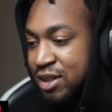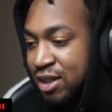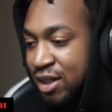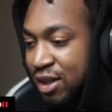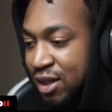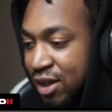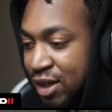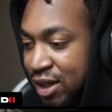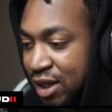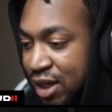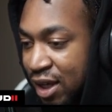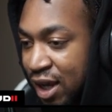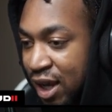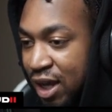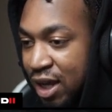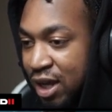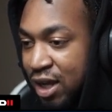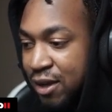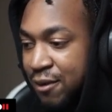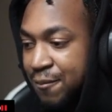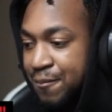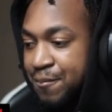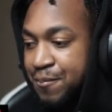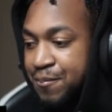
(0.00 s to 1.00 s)

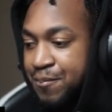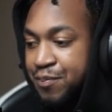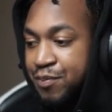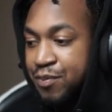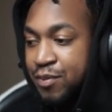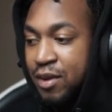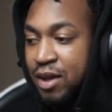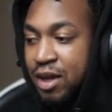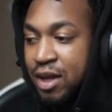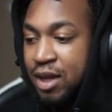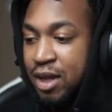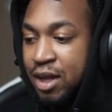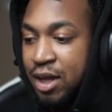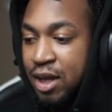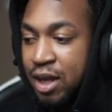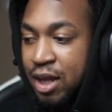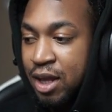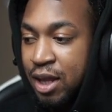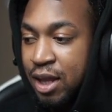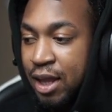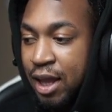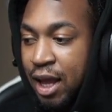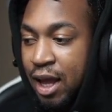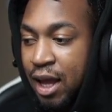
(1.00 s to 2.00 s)
Okay,
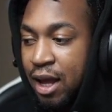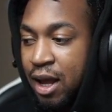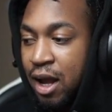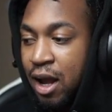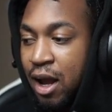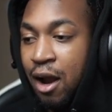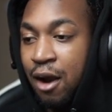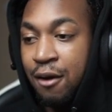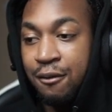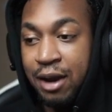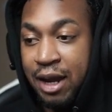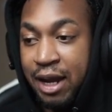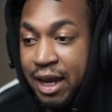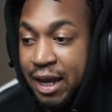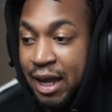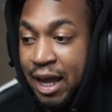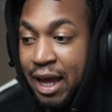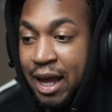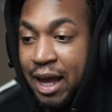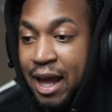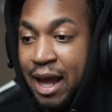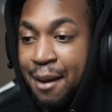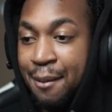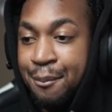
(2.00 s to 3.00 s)
all right,
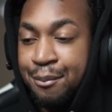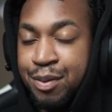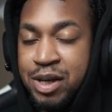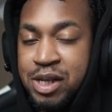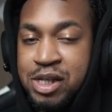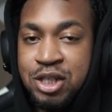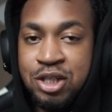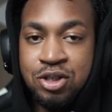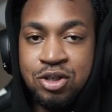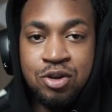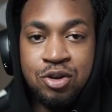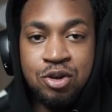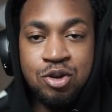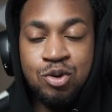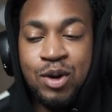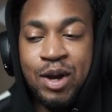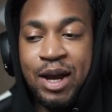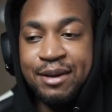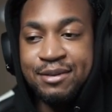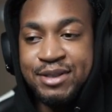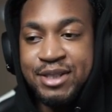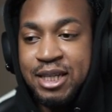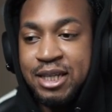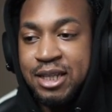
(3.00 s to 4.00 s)
I'm pretty sure you
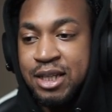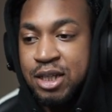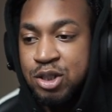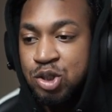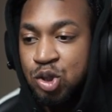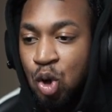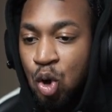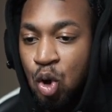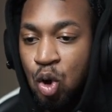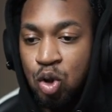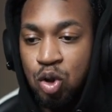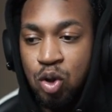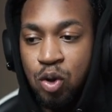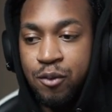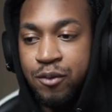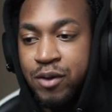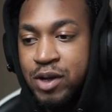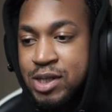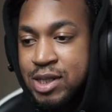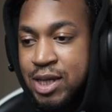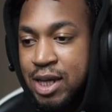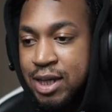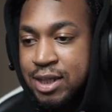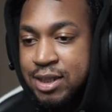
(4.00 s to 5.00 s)
guys have seen this all
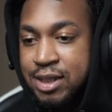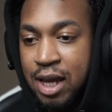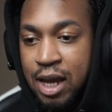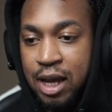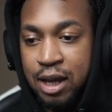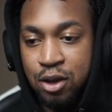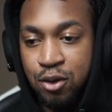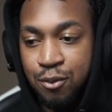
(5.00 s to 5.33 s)
over TikTok.